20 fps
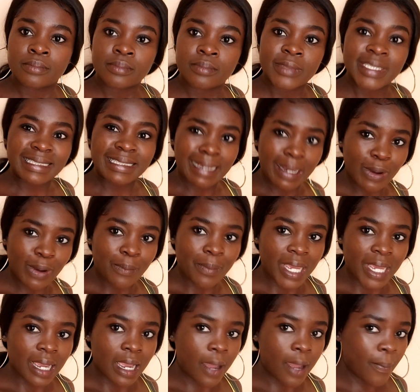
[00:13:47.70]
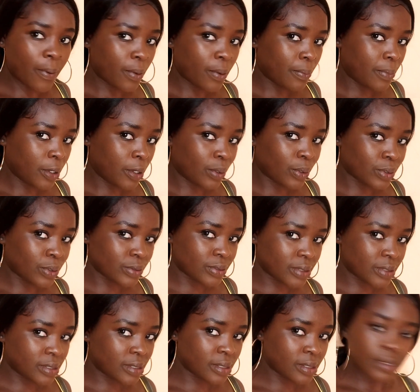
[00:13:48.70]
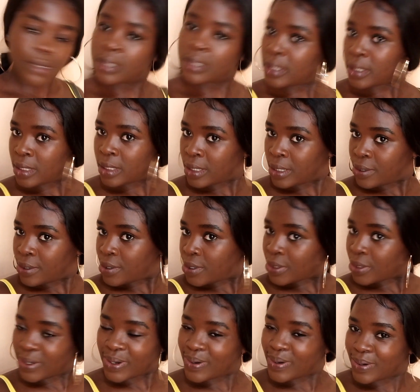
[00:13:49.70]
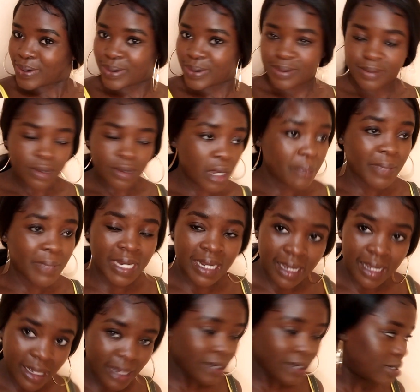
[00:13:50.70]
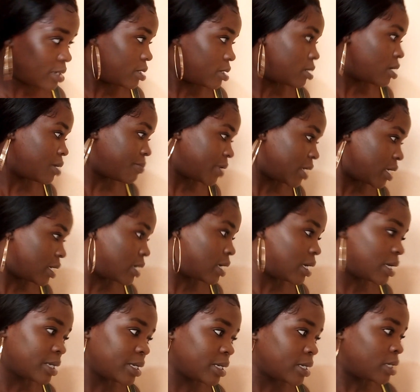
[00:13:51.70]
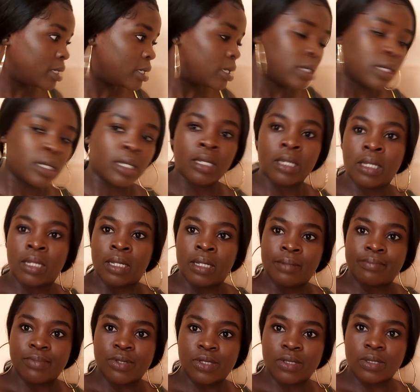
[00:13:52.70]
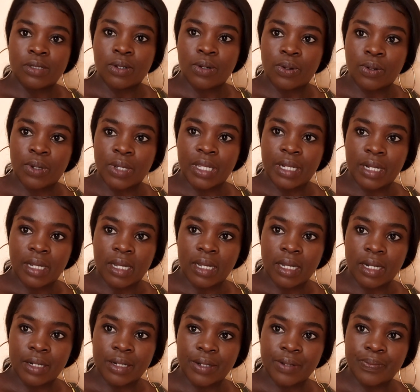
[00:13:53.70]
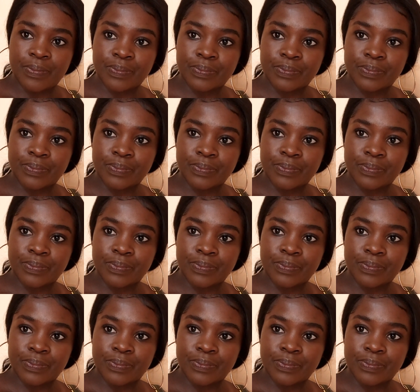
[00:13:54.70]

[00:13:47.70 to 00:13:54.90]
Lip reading: shallow makeup because, yo, I'm in a hurry. I'm in a hurry. So in a hurry.